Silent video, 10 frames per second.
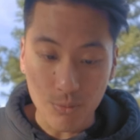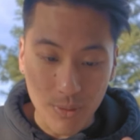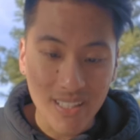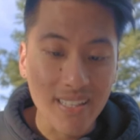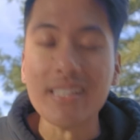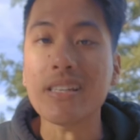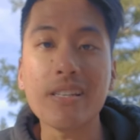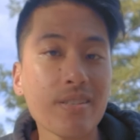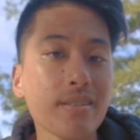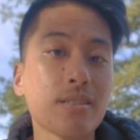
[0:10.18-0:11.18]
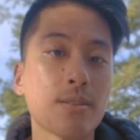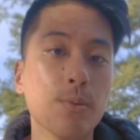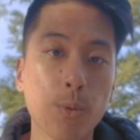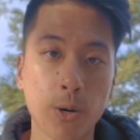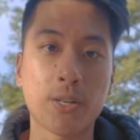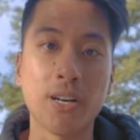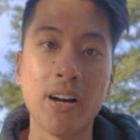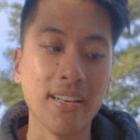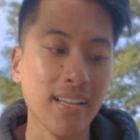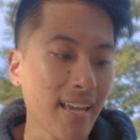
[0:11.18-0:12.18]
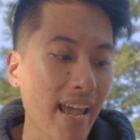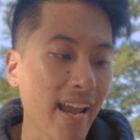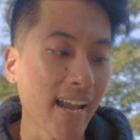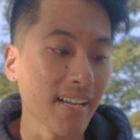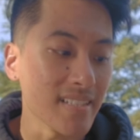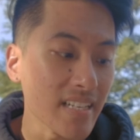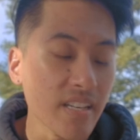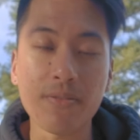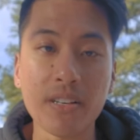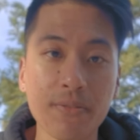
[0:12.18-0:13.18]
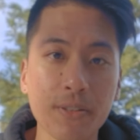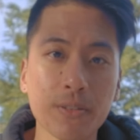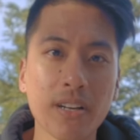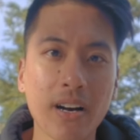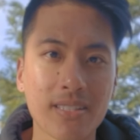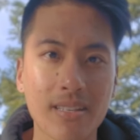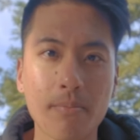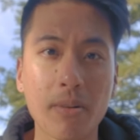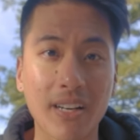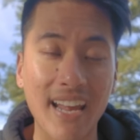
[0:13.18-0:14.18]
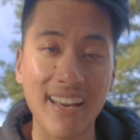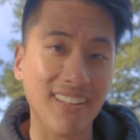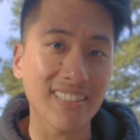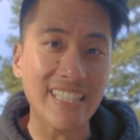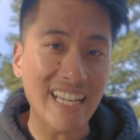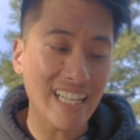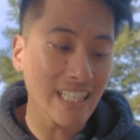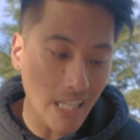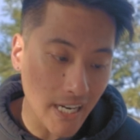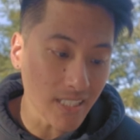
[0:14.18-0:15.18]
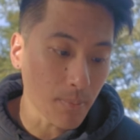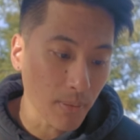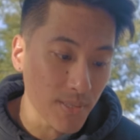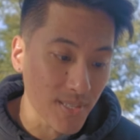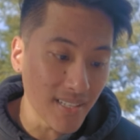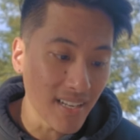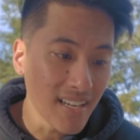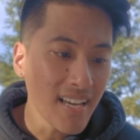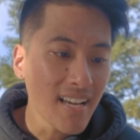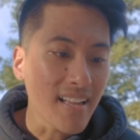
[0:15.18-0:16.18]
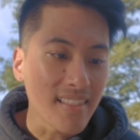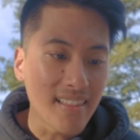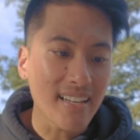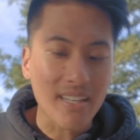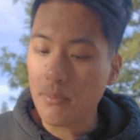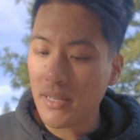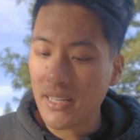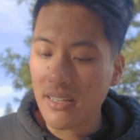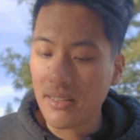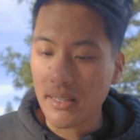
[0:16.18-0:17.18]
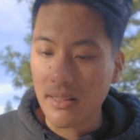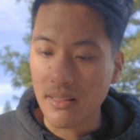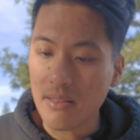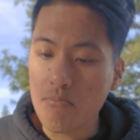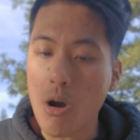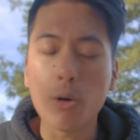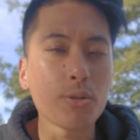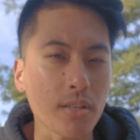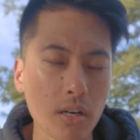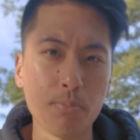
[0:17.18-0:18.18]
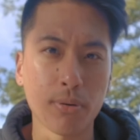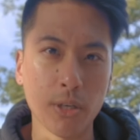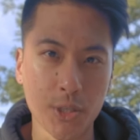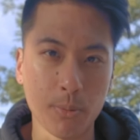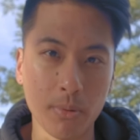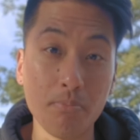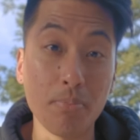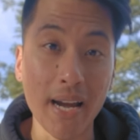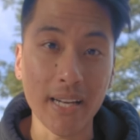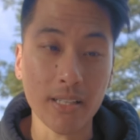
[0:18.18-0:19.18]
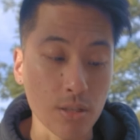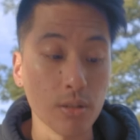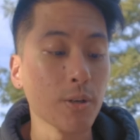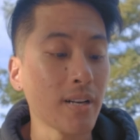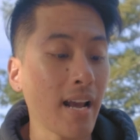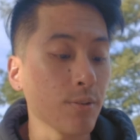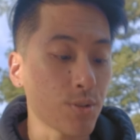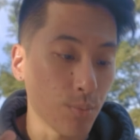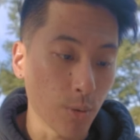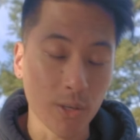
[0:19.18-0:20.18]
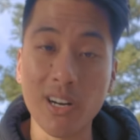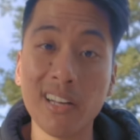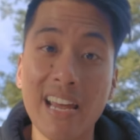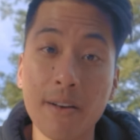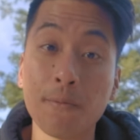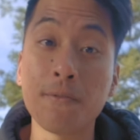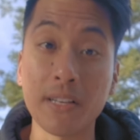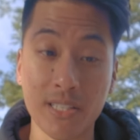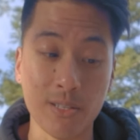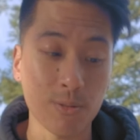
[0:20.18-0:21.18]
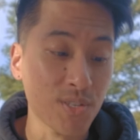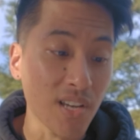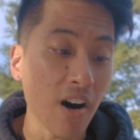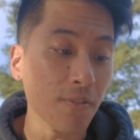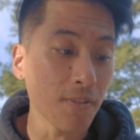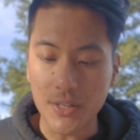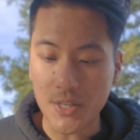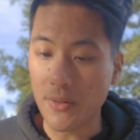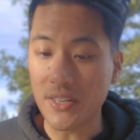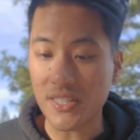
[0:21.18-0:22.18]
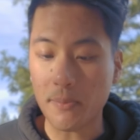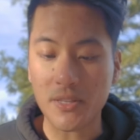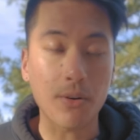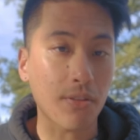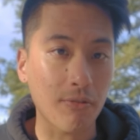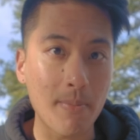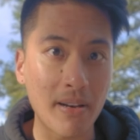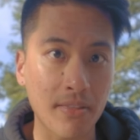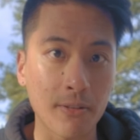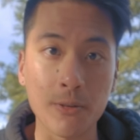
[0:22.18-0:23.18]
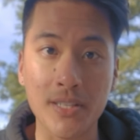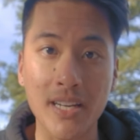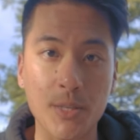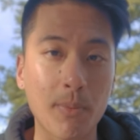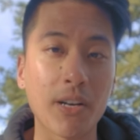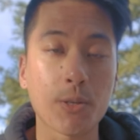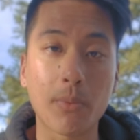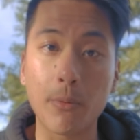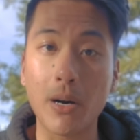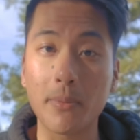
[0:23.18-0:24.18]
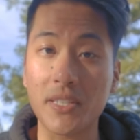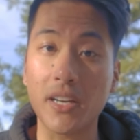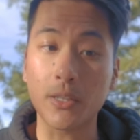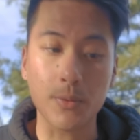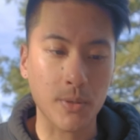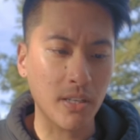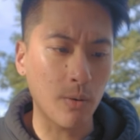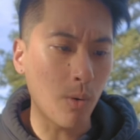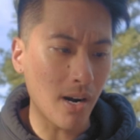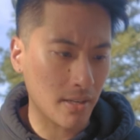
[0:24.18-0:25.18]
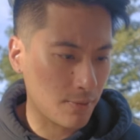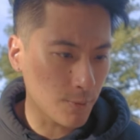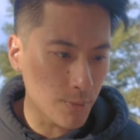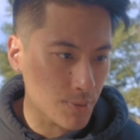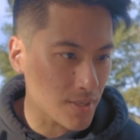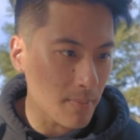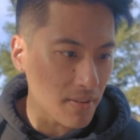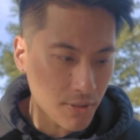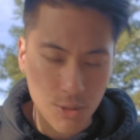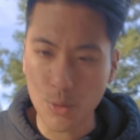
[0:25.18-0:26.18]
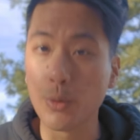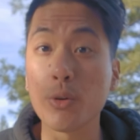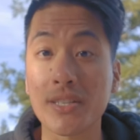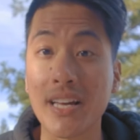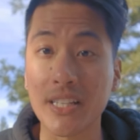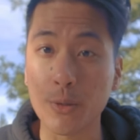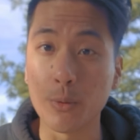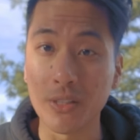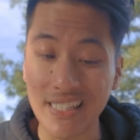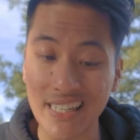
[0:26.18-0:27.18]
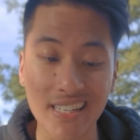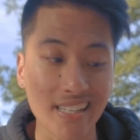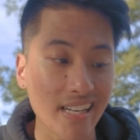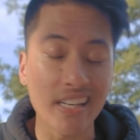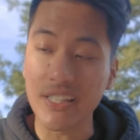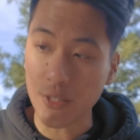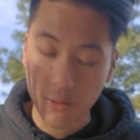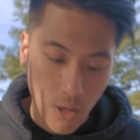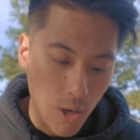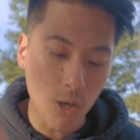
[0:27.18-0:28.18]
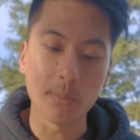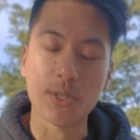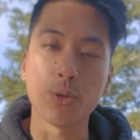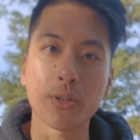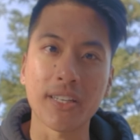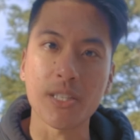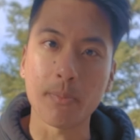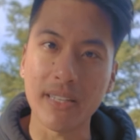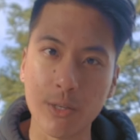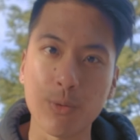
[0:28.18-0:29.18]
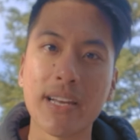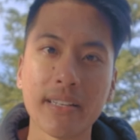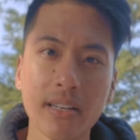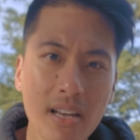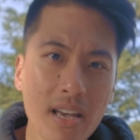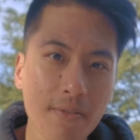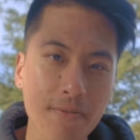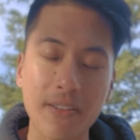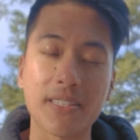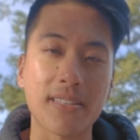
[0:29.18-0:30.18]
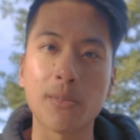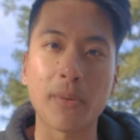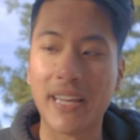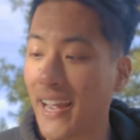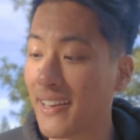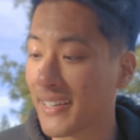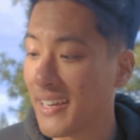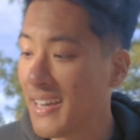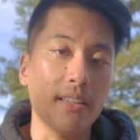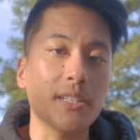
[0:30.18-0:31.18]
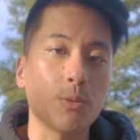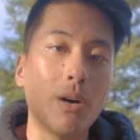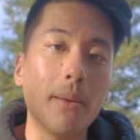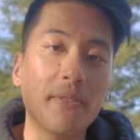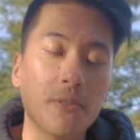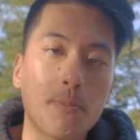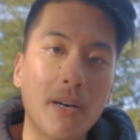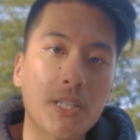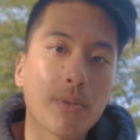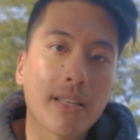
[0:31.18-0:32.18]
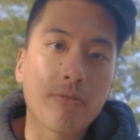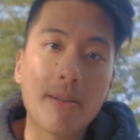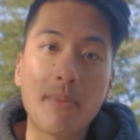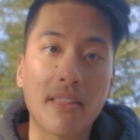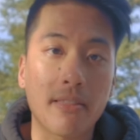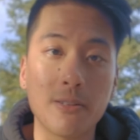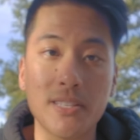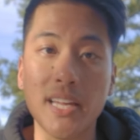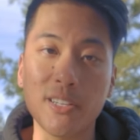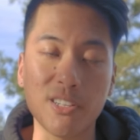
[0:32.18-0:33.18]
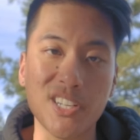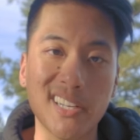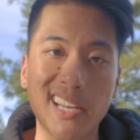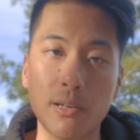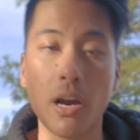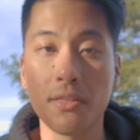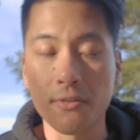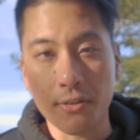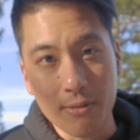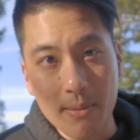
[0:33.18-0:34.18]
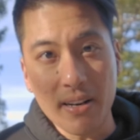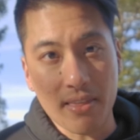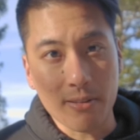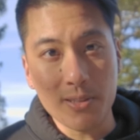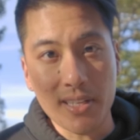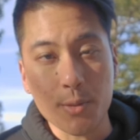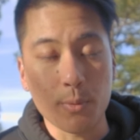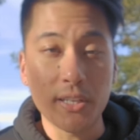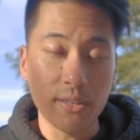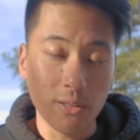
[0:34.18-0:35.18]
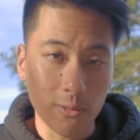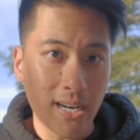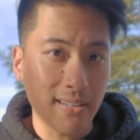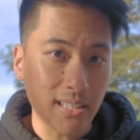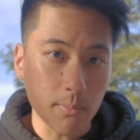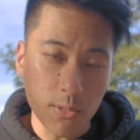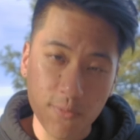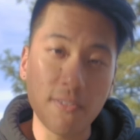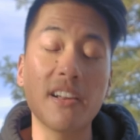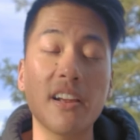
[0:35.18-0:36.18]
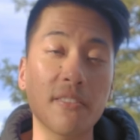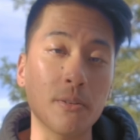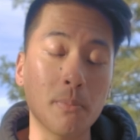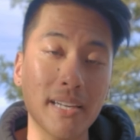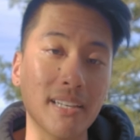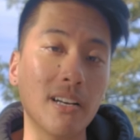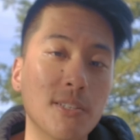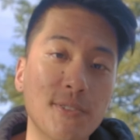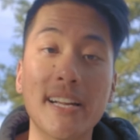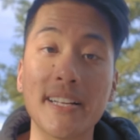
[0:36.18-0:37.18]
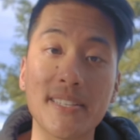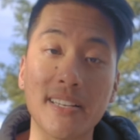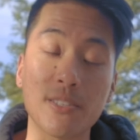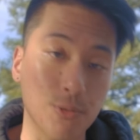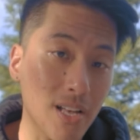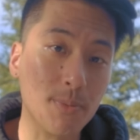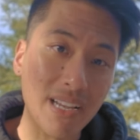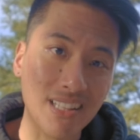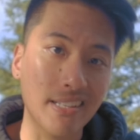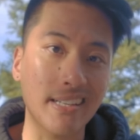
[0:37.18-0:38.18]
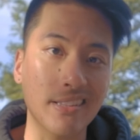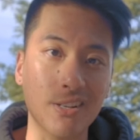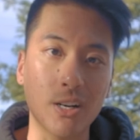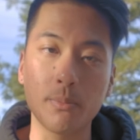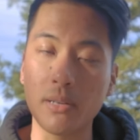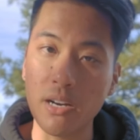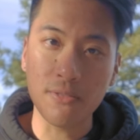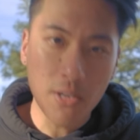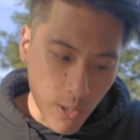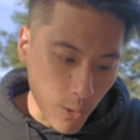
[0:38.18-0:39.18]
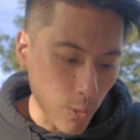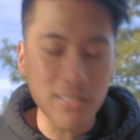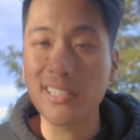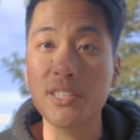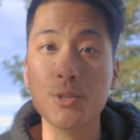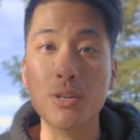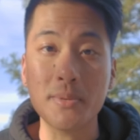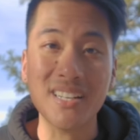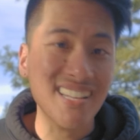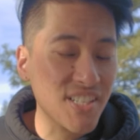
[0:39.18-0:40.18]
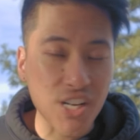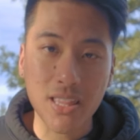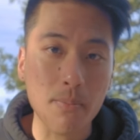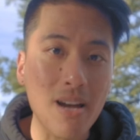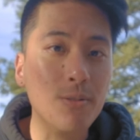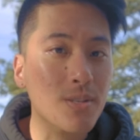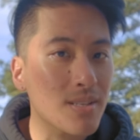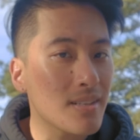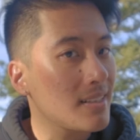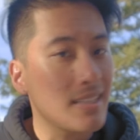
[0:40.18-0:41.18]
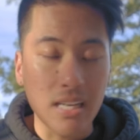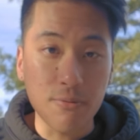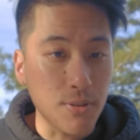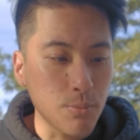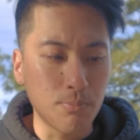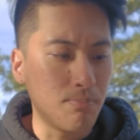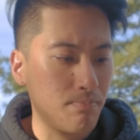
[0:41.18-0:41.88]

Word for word: really easy to work on. And even if you're not a mechanically inclined person, they can be the most approachable bike to learn how to work on and fix yourself. So in this episode of three minute Thursday, sponsored by Wabi Cycles, we're going to walk through some of the tools that you will need in your home toolkit to be a great fixed gear mechanic. Thanks to Wabi for sponsoring three minute Thursday. You can check out other three minute Thursdays where you can learn how to get the most fun out of your bike in one hundred eighty seconds or less by clicking the card above or in the description, and check them out if you